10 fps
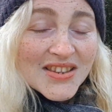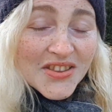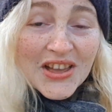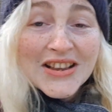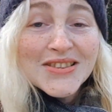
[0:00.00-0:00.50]
So
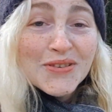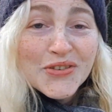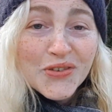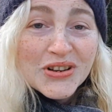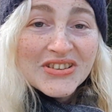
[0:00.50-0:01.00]
thanks so much
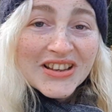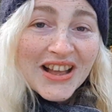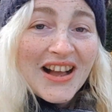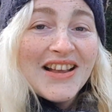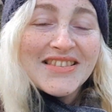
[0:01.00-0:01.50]
for watching,
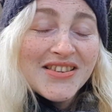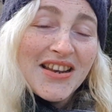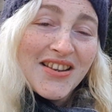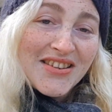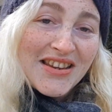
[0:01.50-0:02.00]
guys,
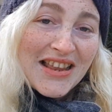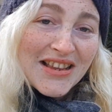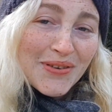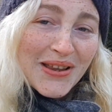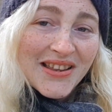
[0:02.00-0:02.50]
and I'll see you
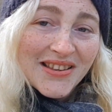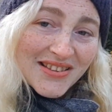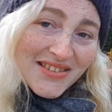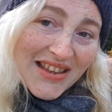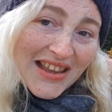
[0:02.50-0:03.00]
next week.
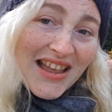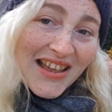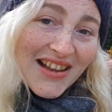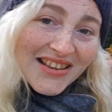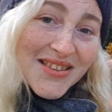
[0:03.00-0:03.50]
Take care,
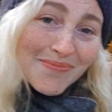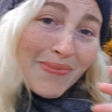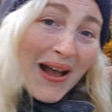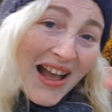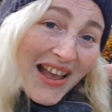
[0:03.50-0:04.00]
guys.
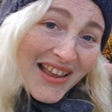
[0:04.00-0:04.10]
Bye.